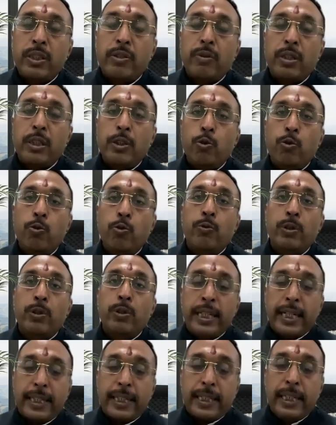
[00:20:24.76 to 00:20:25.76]
you
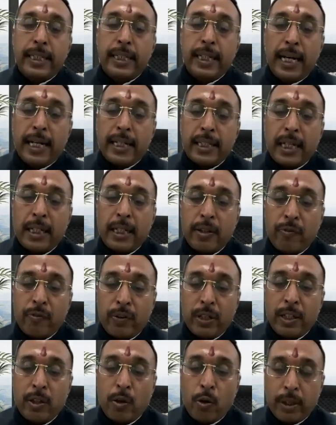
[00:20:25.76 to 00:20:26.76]
deducted at a
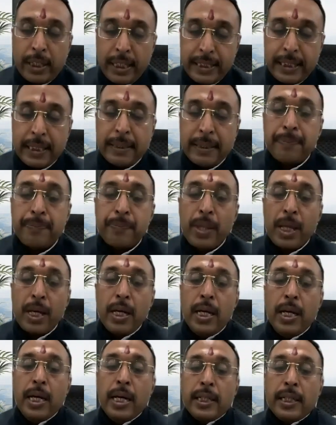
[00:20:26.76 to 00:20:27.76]
different occasion.
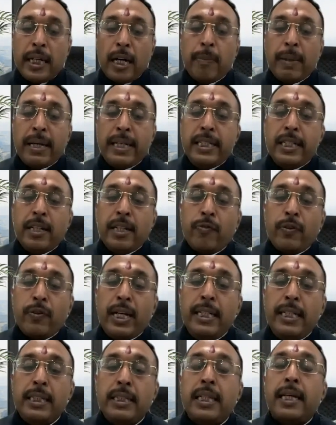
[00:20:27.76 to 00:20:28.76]
Now, my dear
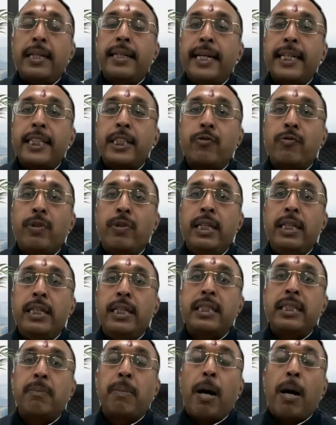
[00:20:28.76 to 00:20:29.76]
friend, the next one
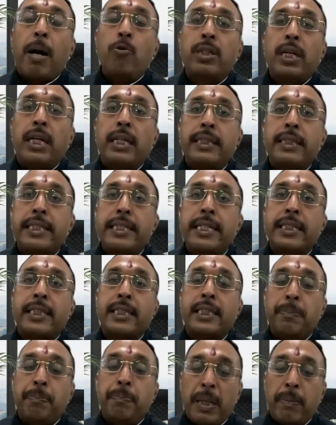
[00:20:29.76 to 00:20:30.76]
is about the
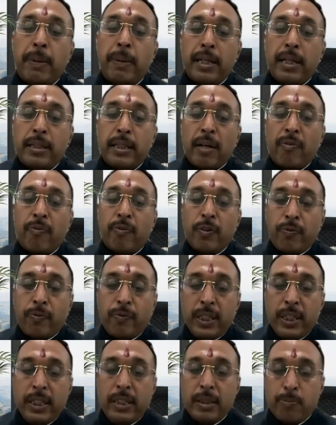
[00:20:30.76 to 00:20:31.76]
GST payable. The
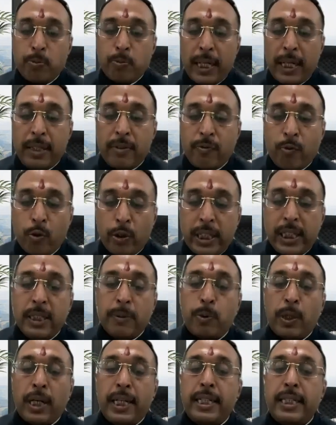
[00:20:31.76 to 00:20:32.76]

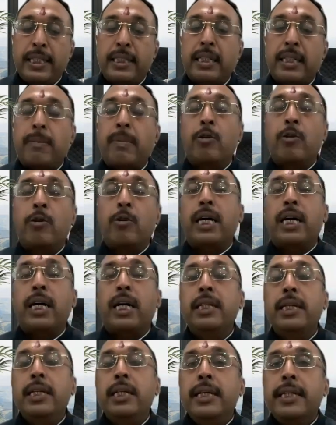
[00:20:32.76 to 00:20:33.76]
14th point is about the
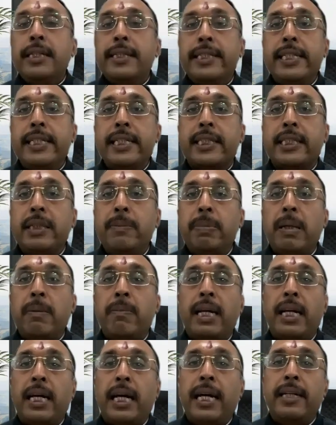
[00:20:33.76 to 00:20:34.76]
GST
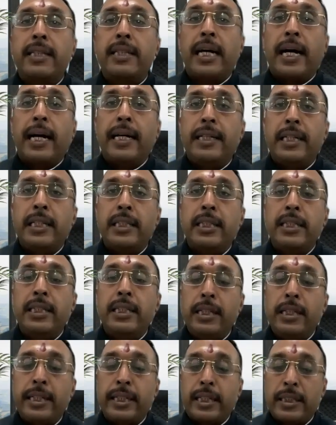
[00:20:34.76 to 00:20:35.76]
payable and the
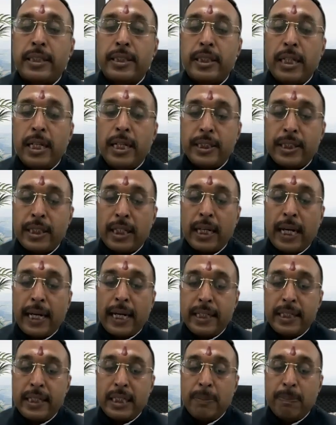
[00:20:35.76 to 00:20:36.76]
ITC reconciliation,
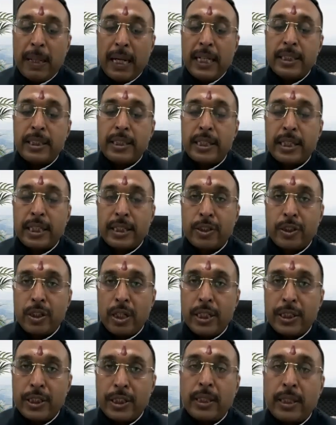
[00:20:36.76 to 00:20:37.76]
ITC balance
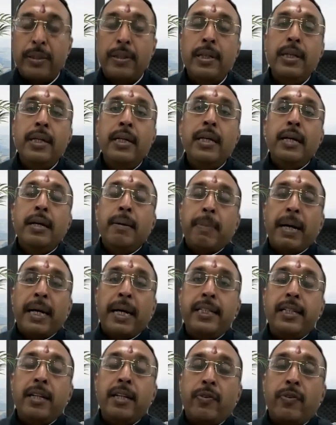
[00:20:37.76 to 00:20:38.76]
reconciliation. My
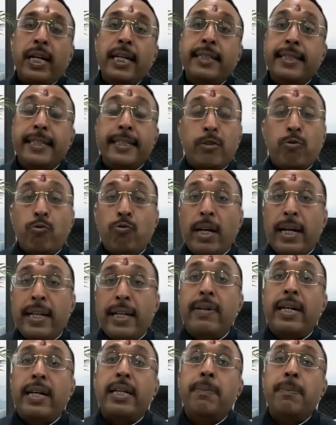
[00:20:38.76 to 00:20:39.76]
dear friend, it's very,
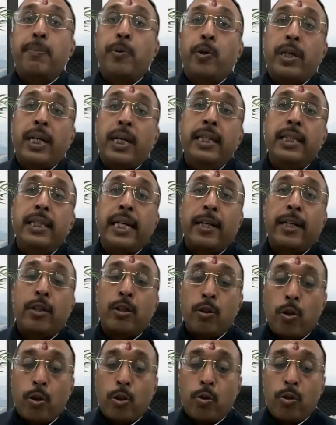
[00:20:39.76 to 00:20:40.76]
very important that
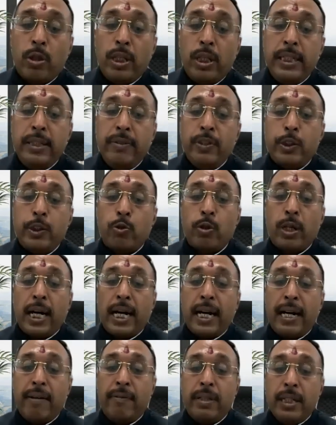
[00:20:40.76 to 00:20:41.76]
not only we should
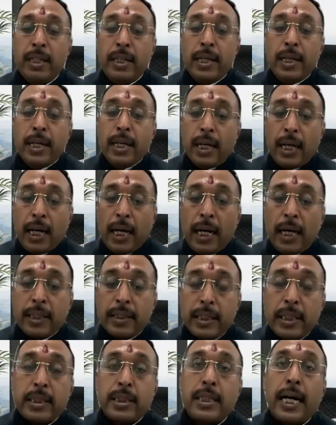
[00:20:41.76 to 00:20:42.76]
have
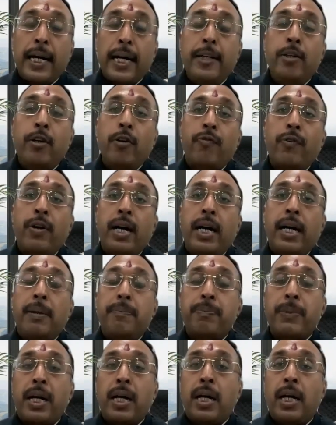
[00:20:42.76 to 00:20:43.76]
this kind of
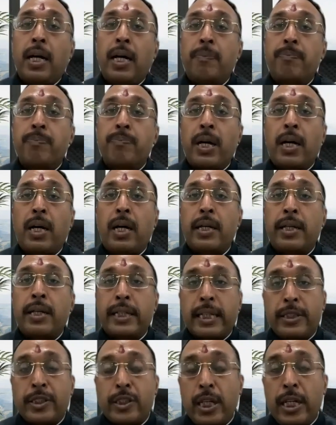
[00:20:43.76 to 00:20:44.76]

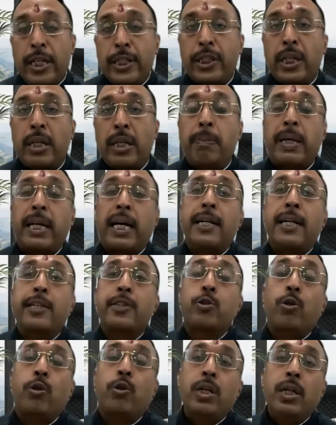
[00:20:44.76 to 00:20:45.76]
reconciliation, but
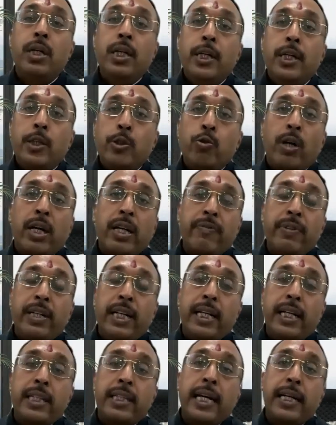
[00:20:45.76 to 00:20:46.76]
also you are
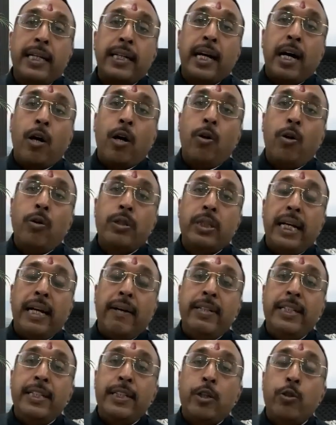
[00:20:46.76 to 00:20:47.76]
aware that now they
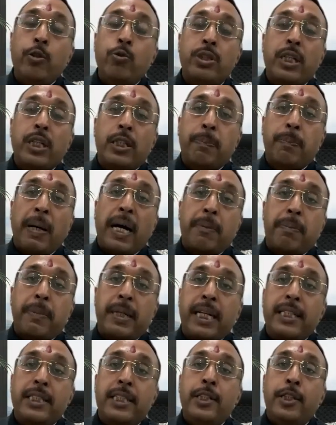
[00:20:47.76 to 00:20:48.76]
have introduced, the
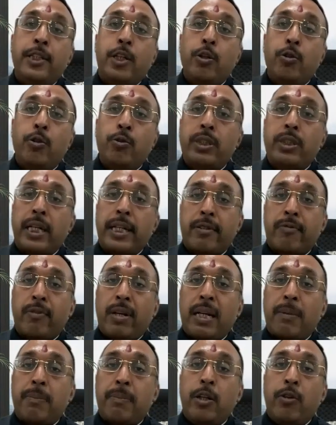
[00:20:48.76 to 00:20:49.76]
department has introduced the
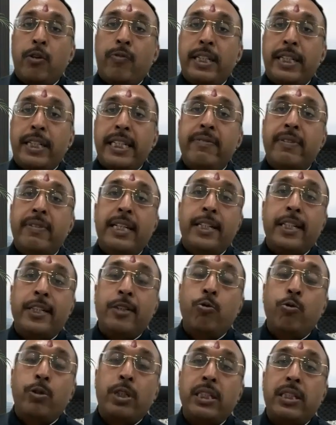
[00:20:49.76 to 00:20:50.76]
requirement of a T1,
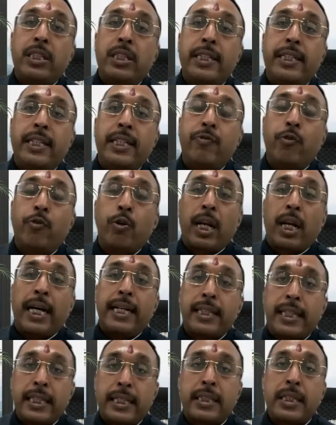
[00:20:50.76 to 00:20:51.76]
T2, T3, T4
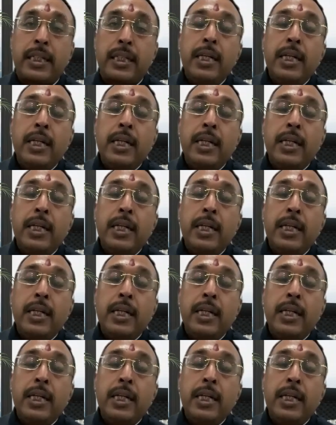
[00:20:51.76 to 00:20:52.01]
like this.